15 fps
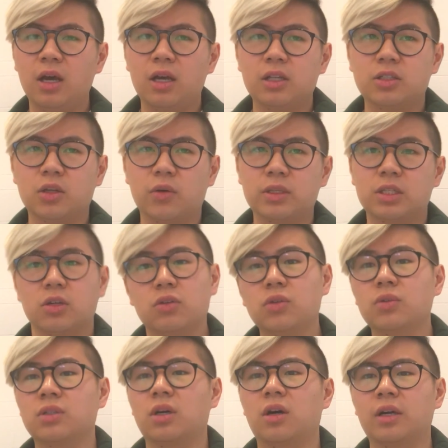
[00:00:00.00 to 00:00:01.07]
So it's their new
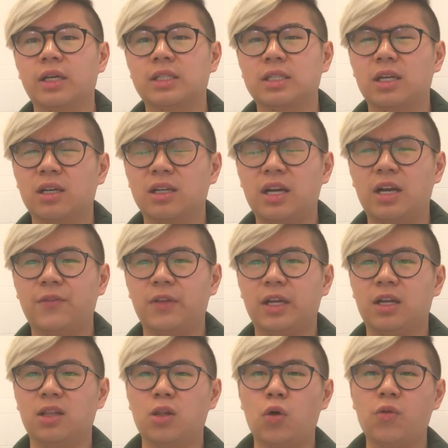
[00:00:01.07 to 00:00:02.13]
song. It's kind of like
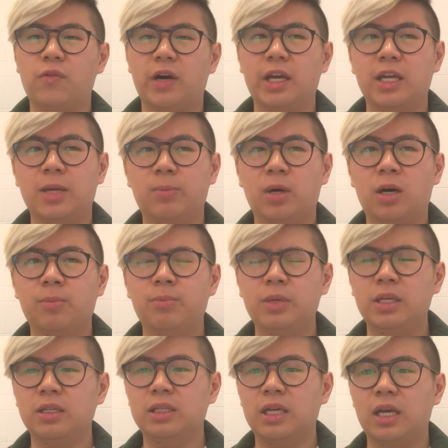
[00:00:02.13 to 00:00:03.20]
a lo-fi hip-hop
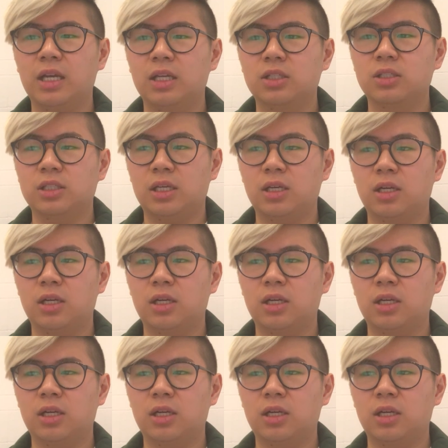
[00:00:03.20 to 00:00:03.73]
beat, and it's